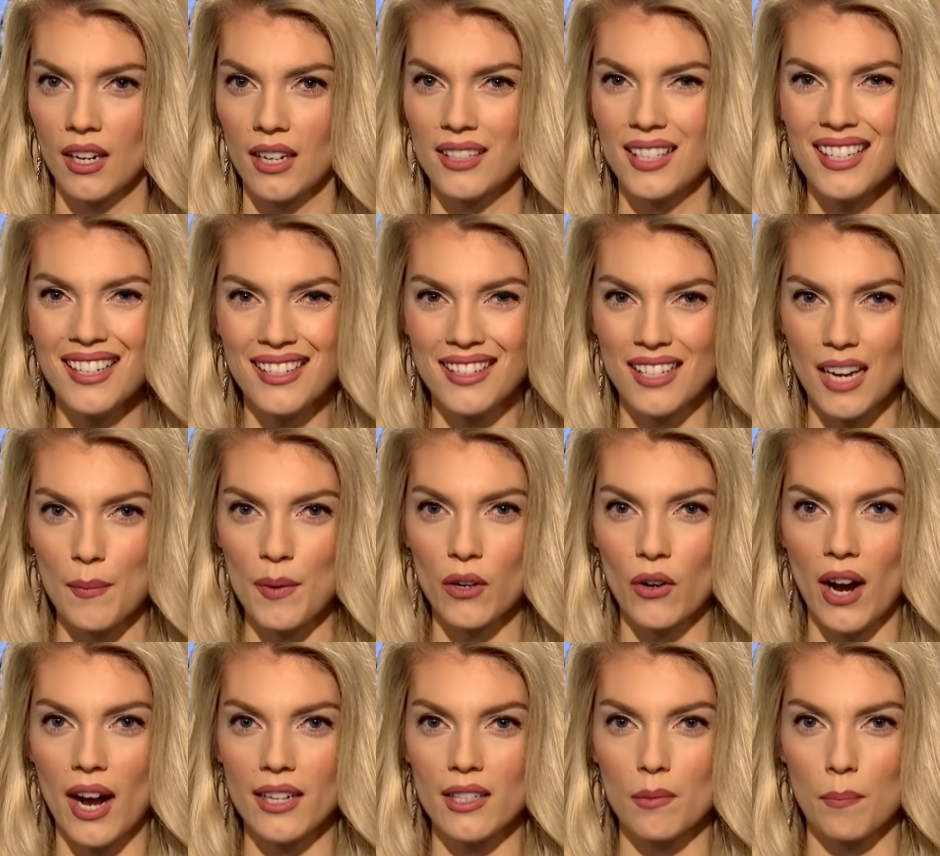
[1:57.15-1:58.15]
Didn't
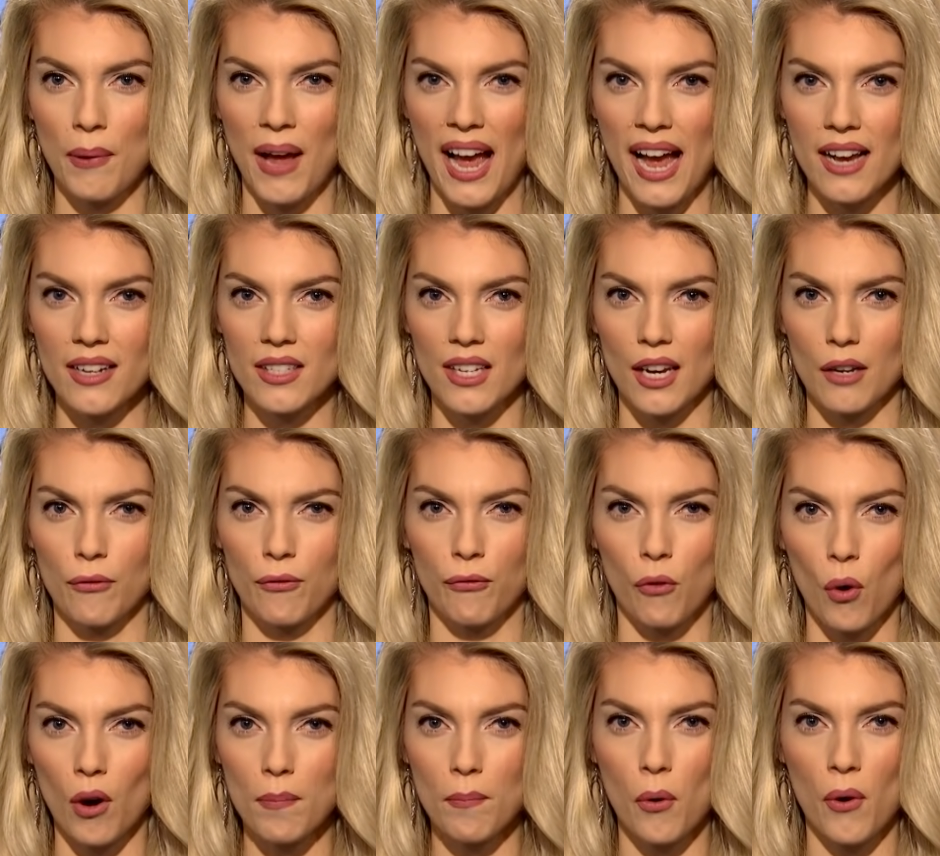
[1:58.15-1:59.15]
Democrats pass a
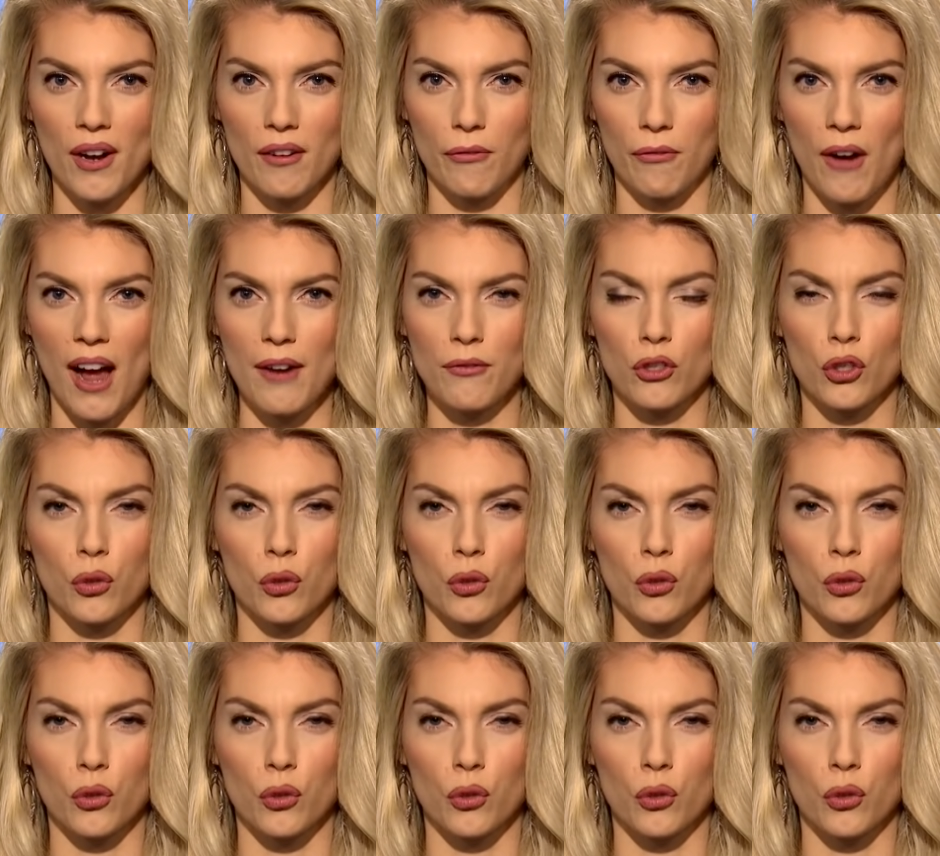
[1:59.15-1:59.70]
$4.5